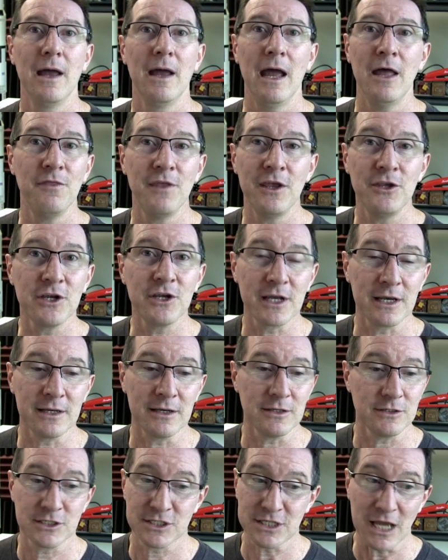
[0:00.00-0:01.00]
and then you
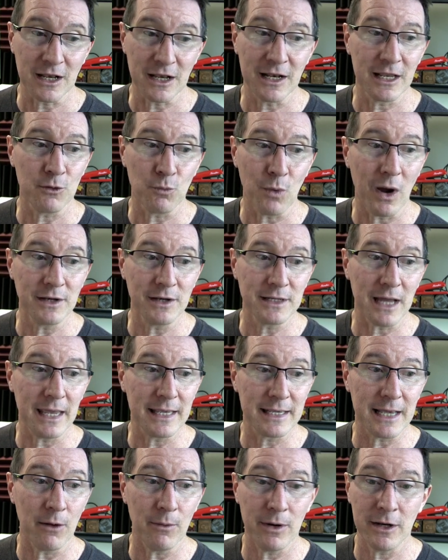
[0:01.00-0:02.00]
can suddenly one
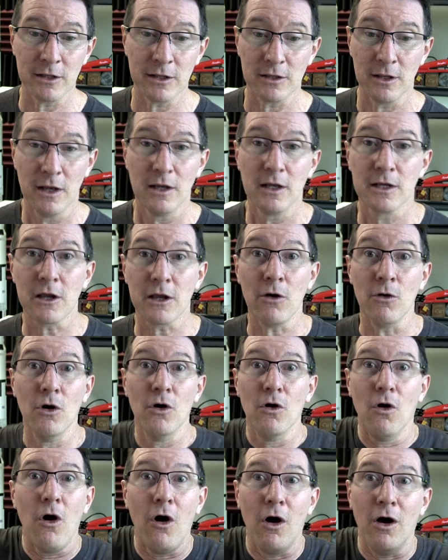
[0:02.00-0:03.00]
day go in and go,
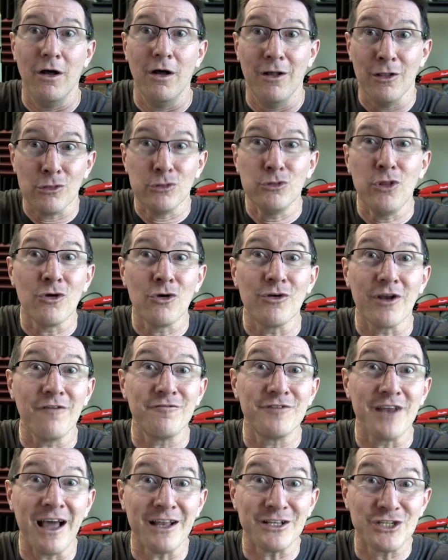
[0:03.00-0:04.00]
oh, look what
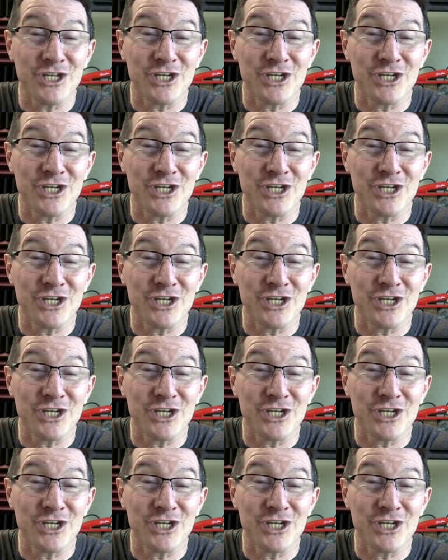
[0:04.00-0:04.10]
I've done.